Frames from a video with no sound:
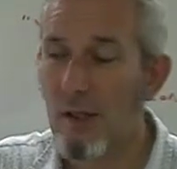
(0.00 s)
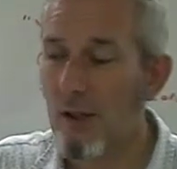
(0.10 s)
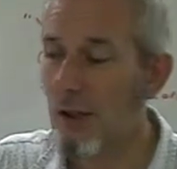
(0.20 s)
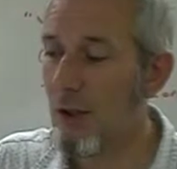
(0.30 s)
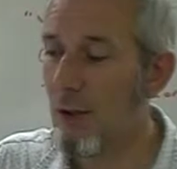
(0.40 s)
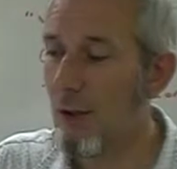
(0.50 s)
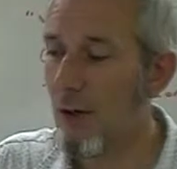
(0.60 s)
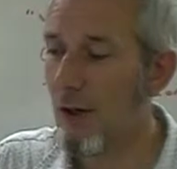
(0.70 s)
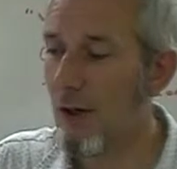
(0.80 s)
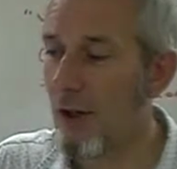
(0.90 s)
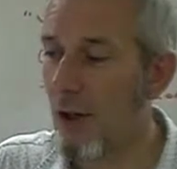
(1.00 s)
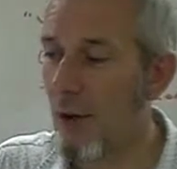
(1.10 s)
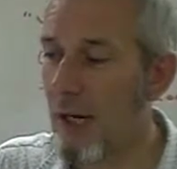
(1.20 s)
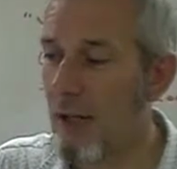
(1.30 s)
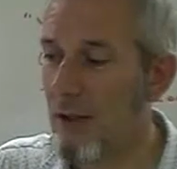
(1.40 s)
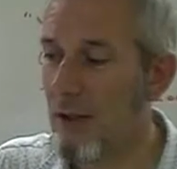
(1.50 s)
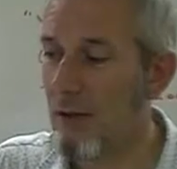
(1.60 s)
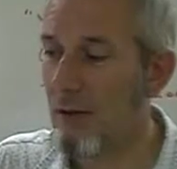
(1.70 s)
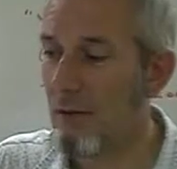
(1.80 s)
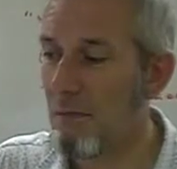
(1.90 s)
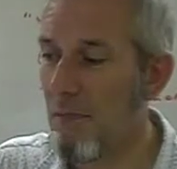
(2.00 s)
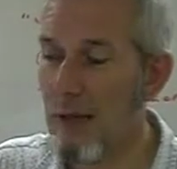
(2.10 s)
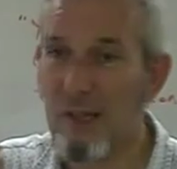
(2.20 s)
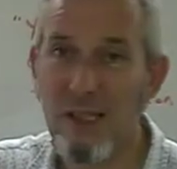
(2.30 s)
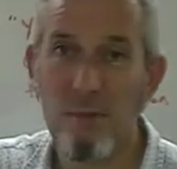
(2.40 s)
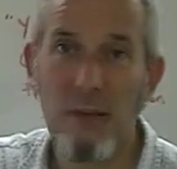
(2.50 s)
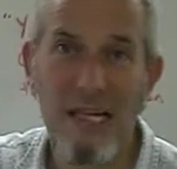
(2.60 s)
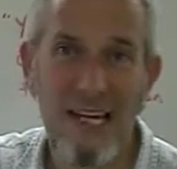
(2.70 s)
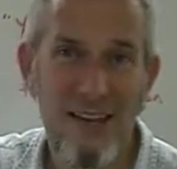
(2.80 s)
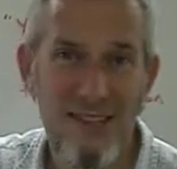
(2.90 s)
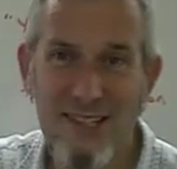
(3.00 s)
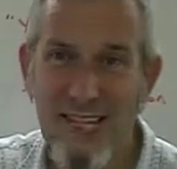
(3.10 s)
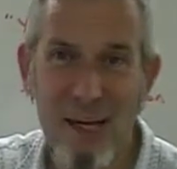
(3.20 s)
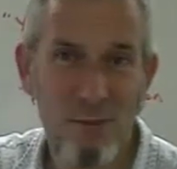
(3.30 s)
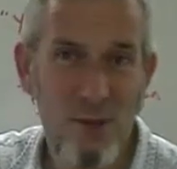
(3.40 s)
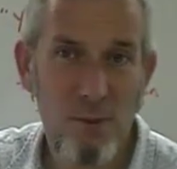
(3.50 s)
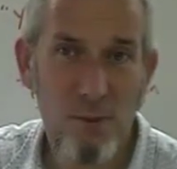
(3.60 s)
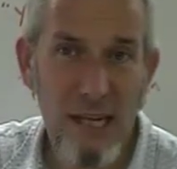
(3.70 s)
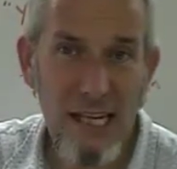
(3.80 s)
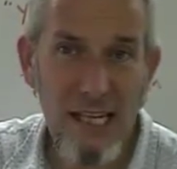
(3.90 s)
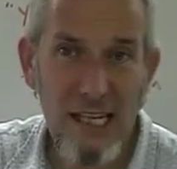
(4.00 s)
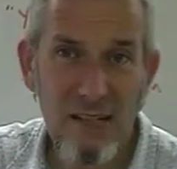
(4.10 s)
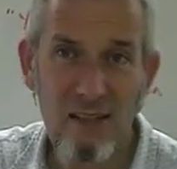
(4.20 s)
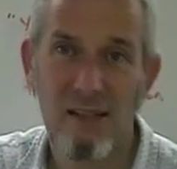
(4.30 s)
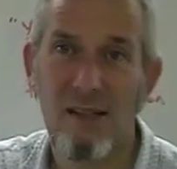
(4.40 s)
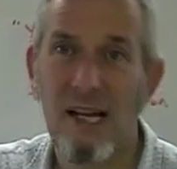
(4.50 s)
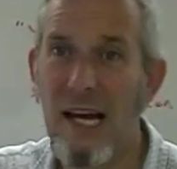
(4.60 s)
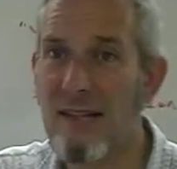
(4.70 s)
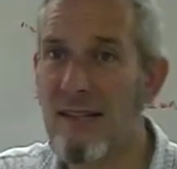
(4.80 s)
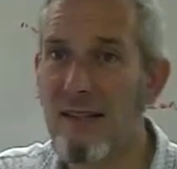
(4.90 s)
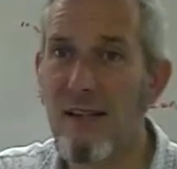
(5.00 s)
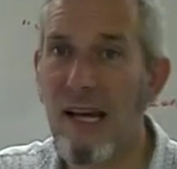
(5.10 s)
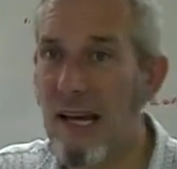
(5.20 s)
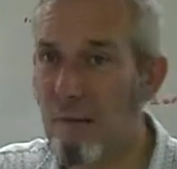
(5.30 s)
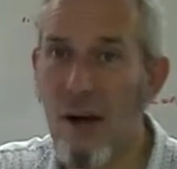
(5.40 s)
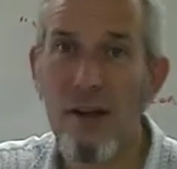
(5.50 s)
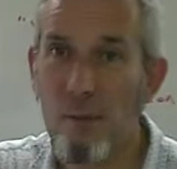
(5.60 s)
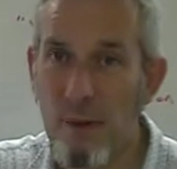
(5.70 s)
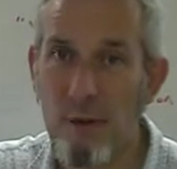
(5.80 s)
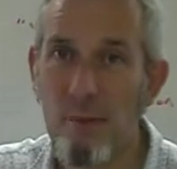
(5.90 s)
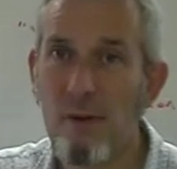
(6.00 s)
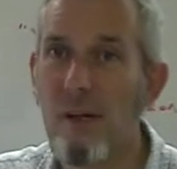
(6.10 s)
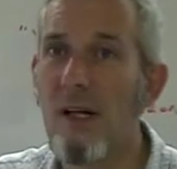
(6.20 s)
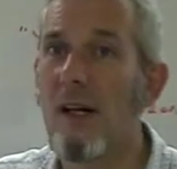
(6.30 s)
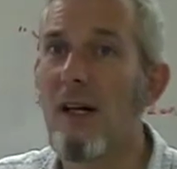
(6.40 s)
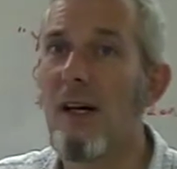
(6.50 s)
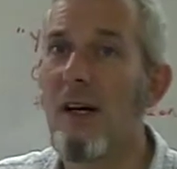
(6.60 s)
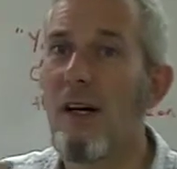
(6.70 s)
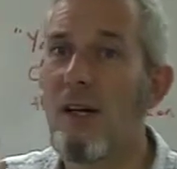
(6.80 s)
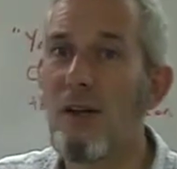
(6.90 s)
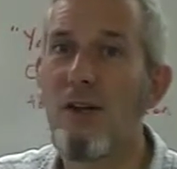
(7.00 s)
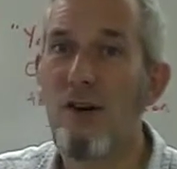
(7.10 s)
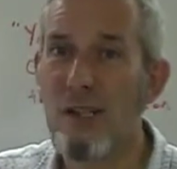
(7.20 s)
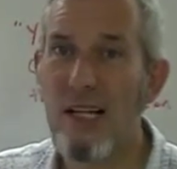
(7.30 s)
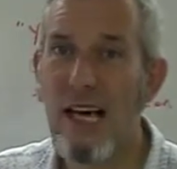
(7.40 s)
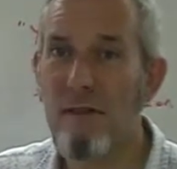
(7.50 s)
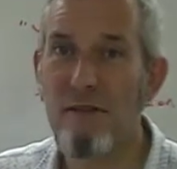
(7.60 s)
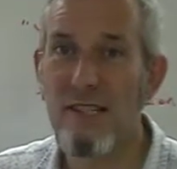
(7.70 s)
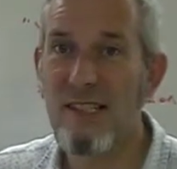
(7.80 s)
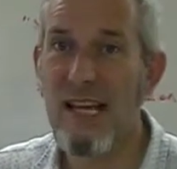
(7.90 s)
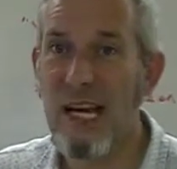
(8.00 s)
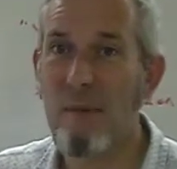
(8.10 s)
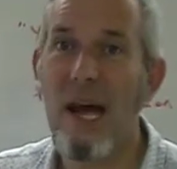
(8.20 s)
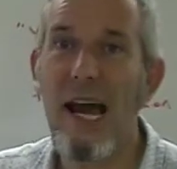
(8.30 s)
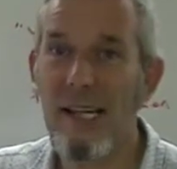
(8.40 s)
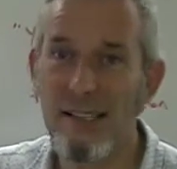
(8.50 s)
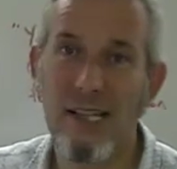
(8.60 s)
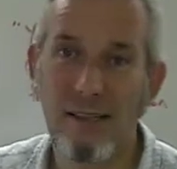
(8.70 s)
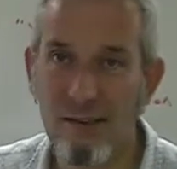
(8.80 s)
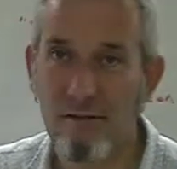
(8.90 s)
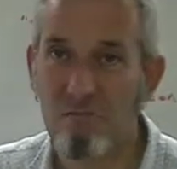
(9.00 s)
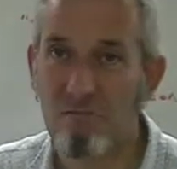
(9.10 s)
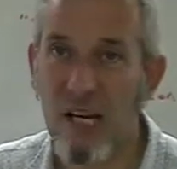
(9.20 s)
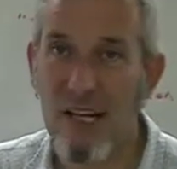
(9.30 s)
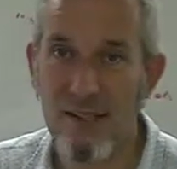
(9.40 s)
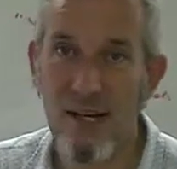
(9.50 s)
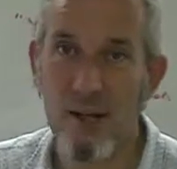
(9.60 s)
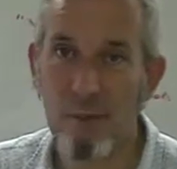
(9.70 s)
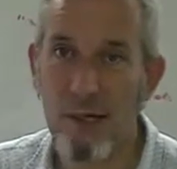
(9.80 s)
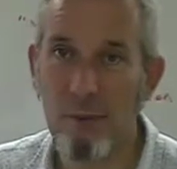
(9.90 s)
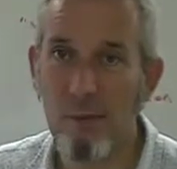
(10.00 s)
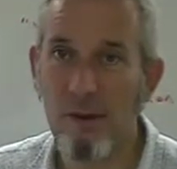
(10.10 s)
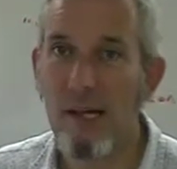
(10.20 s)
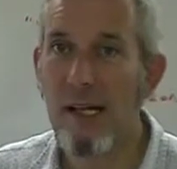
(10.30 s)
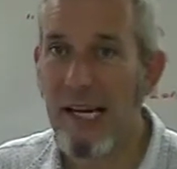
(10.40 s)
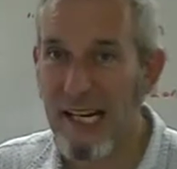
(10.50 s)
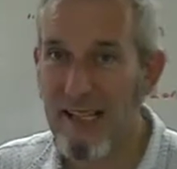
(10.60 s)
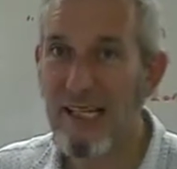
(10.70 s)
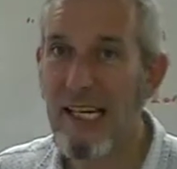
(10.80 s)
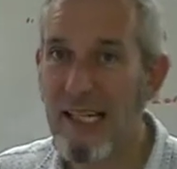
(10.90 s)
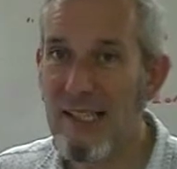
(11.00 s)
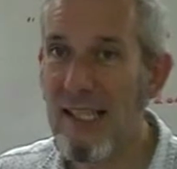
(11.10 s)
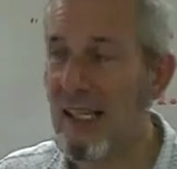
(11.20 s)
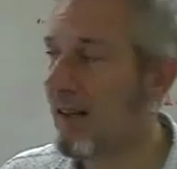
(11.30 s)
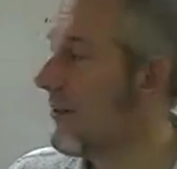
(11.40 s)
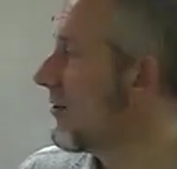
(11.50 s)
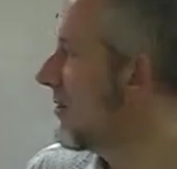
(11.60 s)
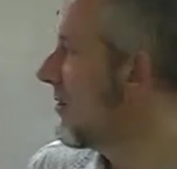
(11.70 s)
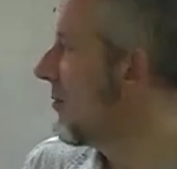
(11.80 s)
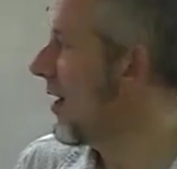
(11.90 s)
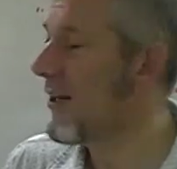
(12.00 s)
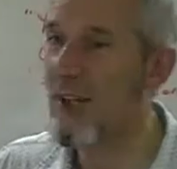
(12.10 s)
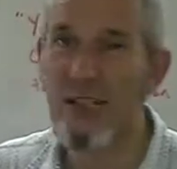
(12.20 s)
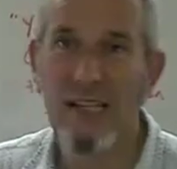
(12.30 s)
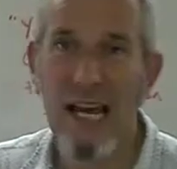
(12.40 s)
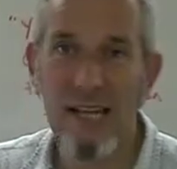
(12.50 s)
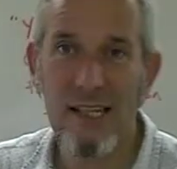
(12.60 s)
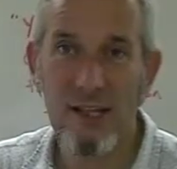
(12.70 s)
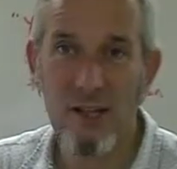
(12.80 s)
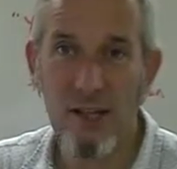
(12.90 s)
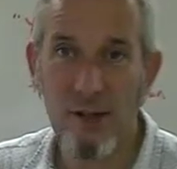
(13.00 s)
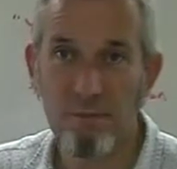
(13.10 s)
you are going to maybe speak at the same speed as other people. Uh, you're going to have the same accent as other people. It's easy to understand each other.